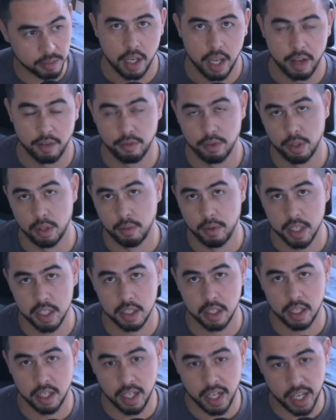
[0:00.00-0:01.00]
And for the rest
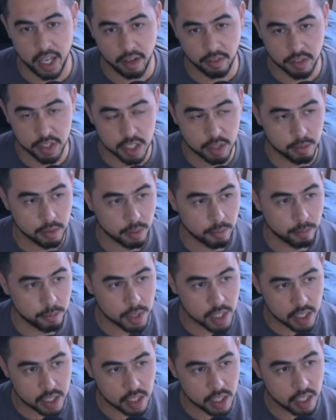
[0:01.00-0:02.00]
of the day, I've just been
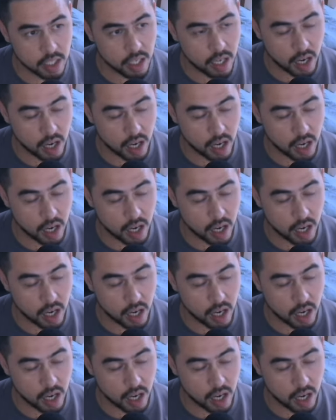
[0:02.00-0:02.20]
busy.